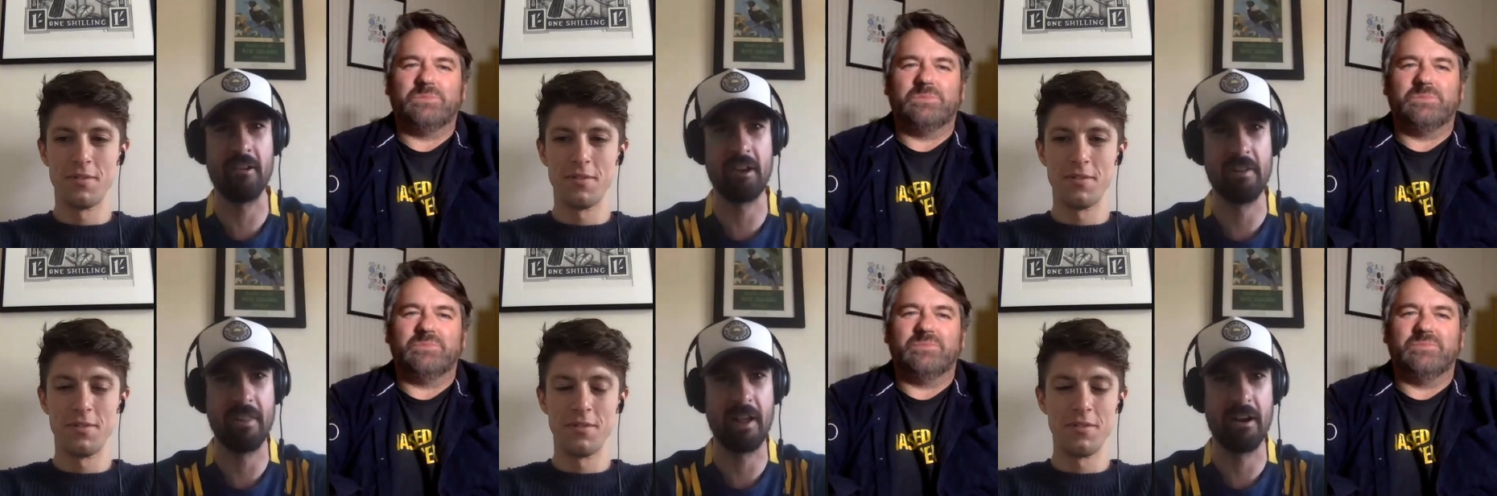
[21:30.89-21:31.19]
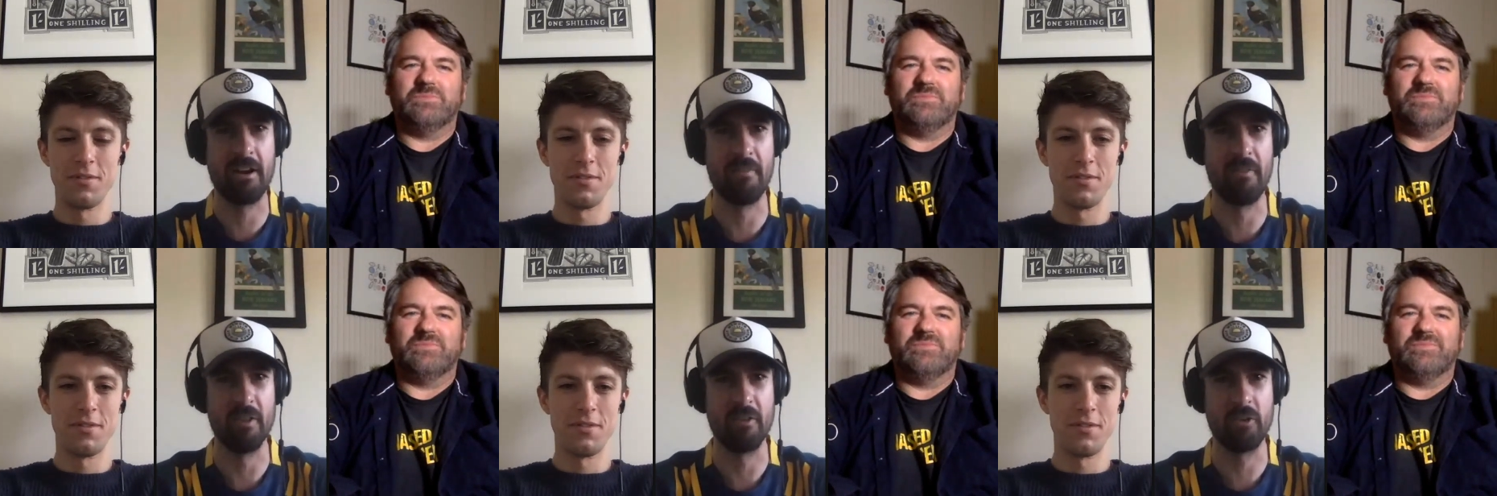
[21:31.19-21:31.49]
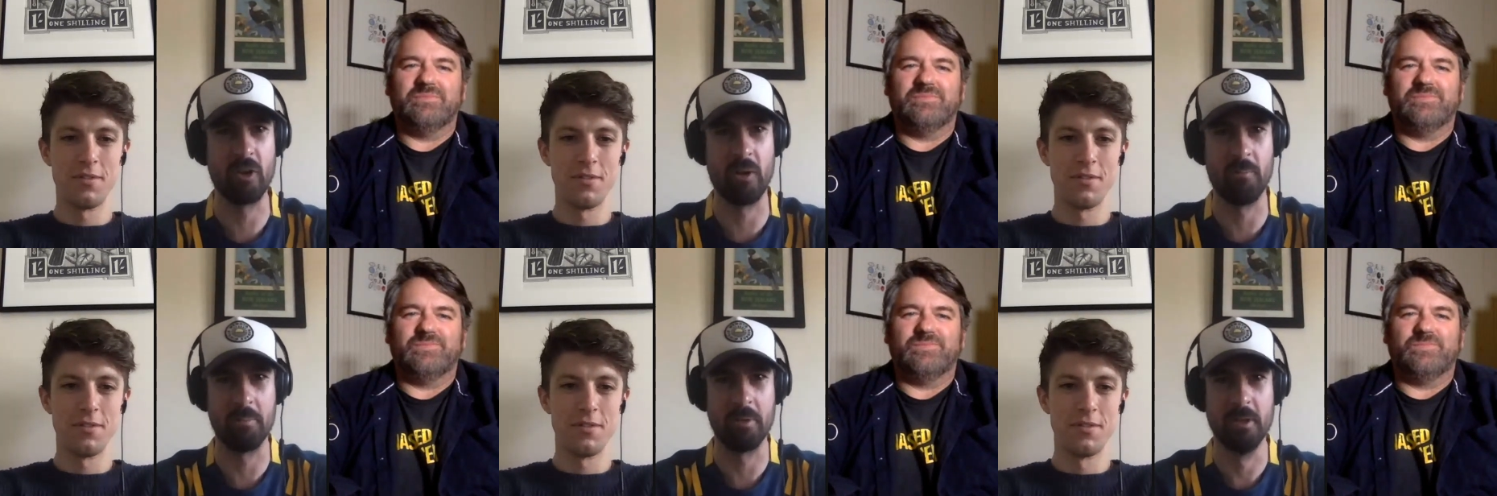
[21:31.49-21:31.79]
Speaker 1: theory they're in
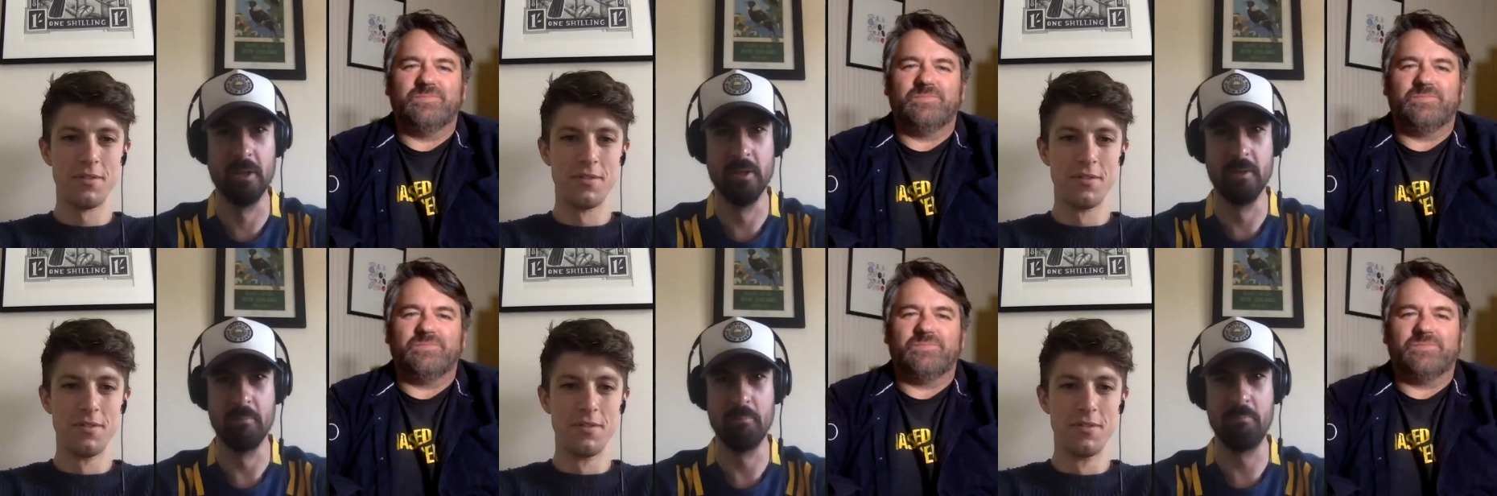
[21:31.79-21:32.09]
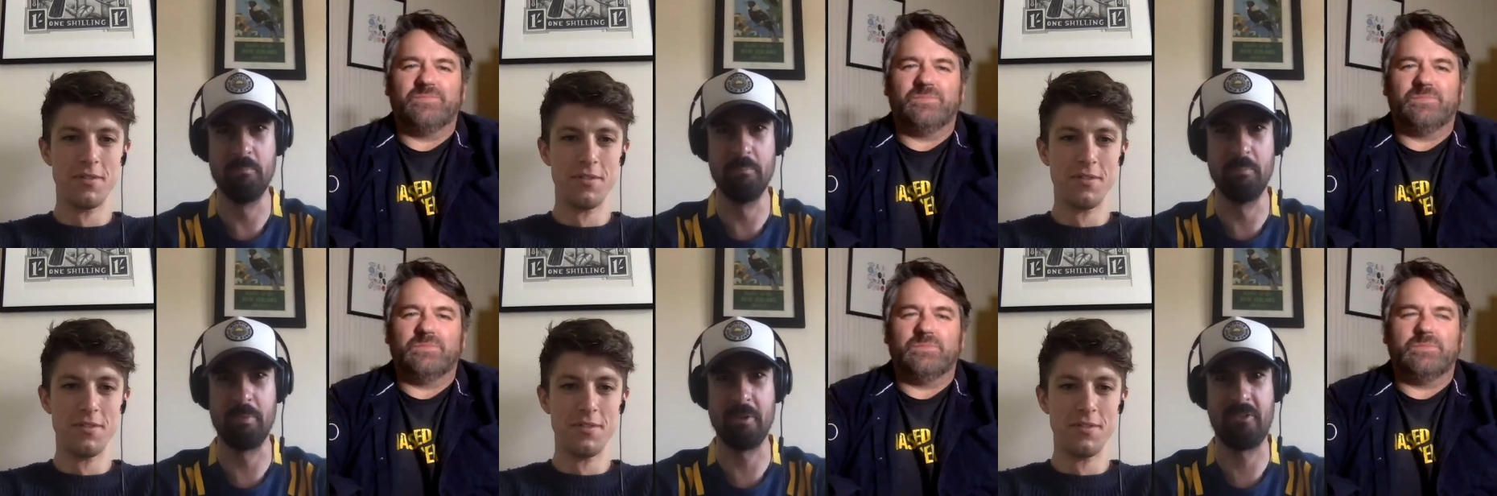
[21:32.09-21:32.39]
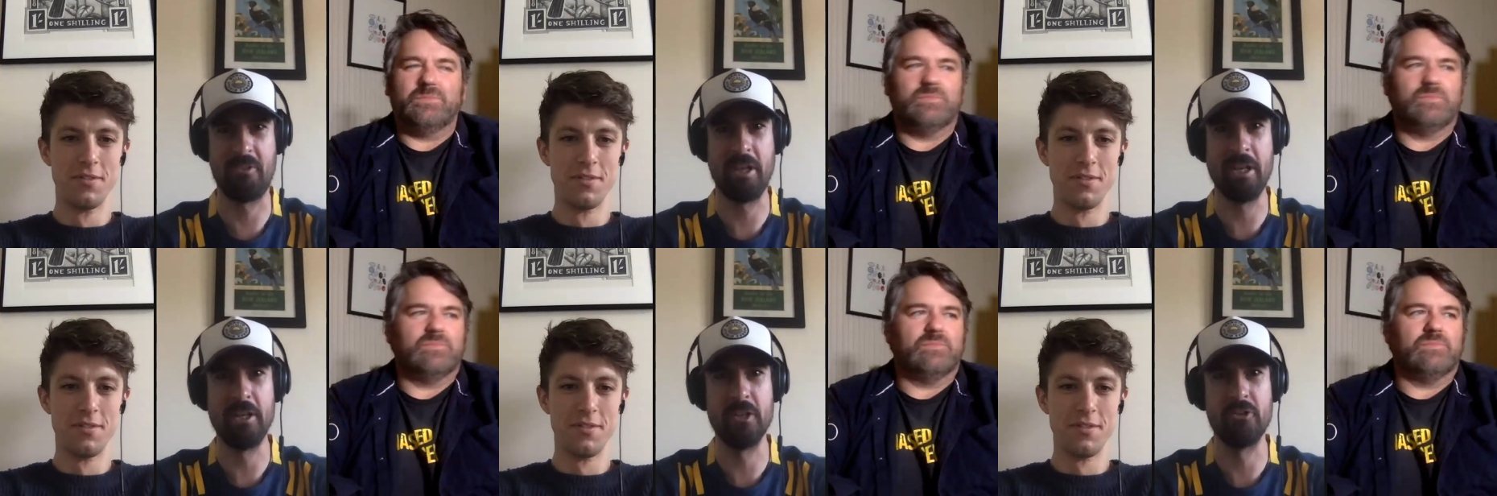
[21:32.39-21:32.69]
the top
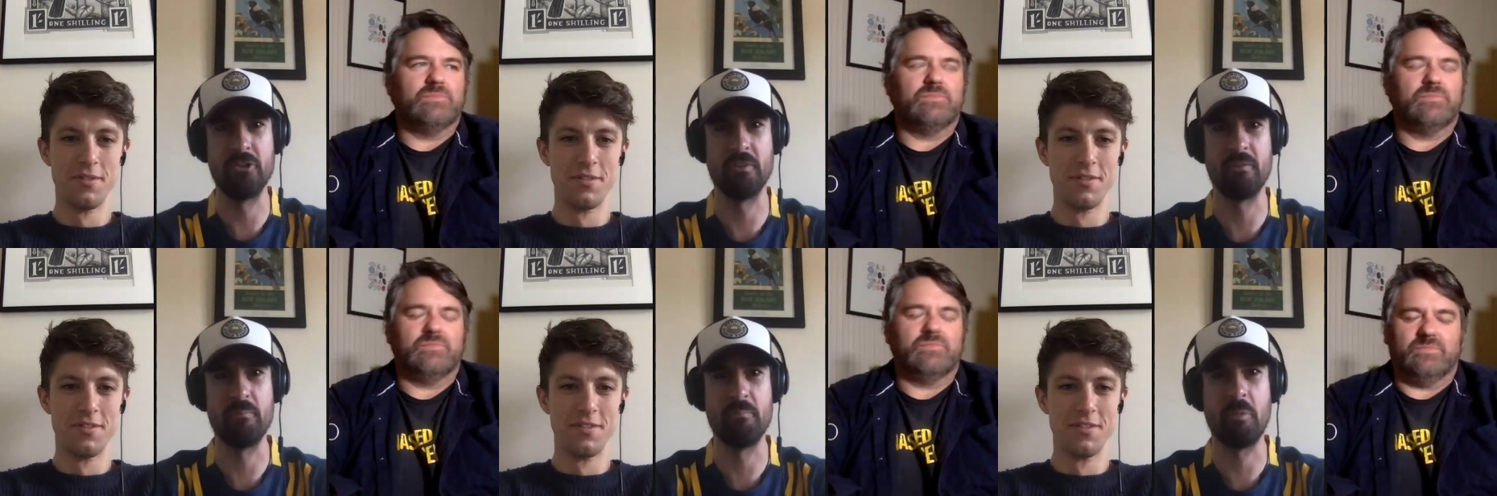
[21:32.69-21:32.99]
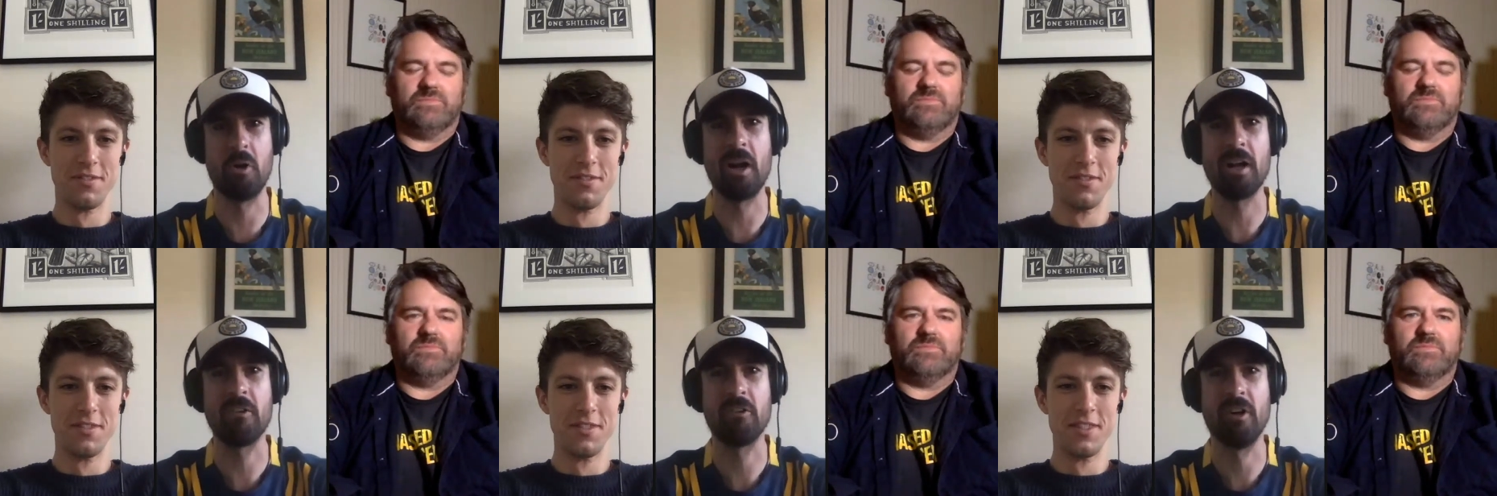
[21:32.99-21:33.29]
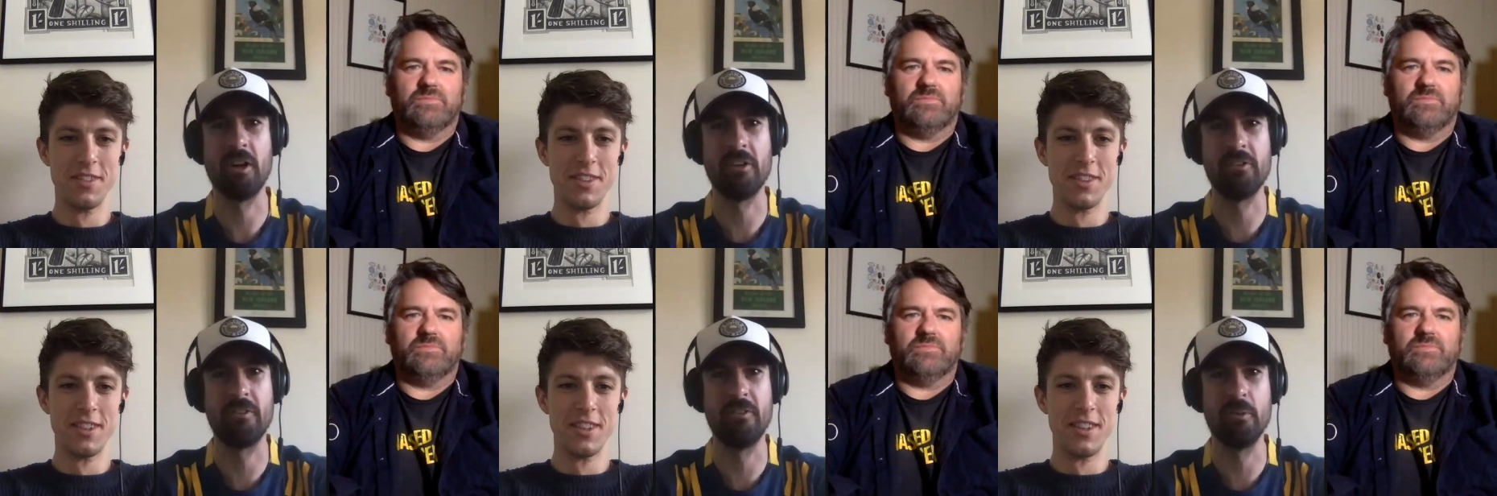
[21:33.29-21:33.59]
percentage of
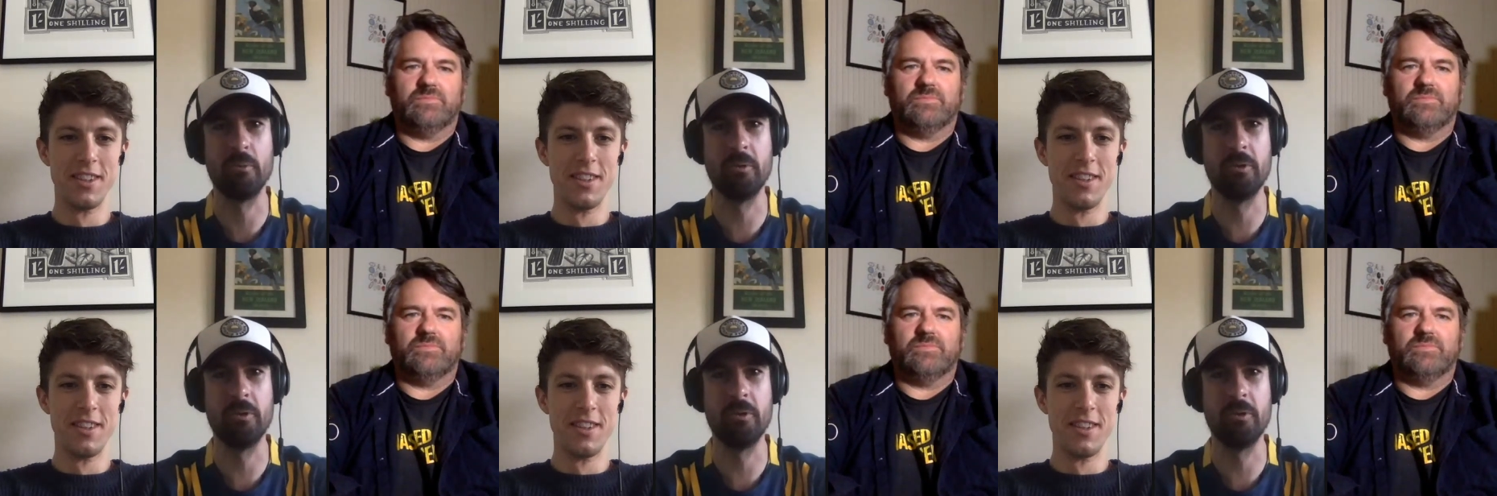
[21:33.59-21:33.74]
bike riders